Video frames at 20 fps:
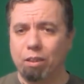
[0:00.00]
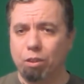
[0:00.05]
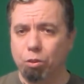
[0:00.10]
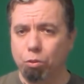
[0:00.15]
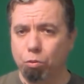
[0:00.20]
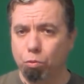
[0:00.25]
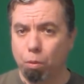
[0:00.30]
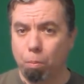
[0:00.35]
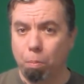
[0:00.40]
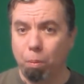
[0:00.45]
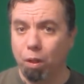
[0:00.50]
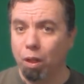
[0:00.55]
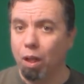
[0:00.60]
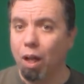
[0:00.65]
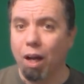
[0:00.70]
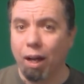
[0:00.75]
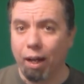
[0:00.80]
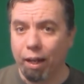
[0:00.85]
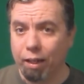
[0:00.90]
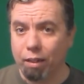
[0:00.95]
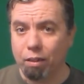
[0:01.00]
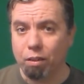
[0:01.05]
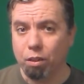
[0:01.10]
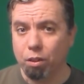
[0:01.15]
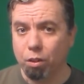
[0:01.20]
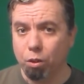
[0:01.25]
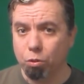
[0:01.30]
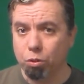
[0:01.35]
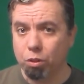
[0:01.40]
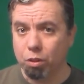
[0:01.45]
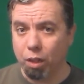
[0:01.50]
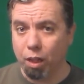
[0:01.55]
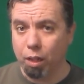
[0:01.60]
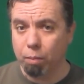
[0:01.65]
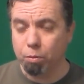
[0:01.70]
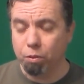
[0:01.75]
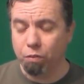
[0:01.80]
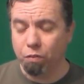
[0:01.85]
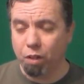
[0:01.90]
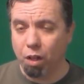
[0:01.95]
to reply to those
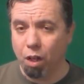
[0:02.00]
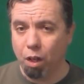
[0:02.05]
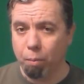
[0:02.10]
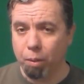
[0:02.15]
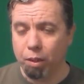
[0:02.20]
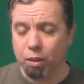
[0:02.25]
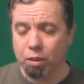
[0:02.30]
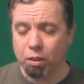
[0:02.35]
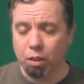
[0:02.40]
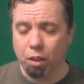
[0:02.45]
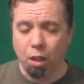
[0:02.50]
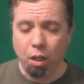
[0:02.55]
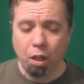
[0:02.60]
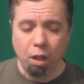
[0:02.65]
types of comments.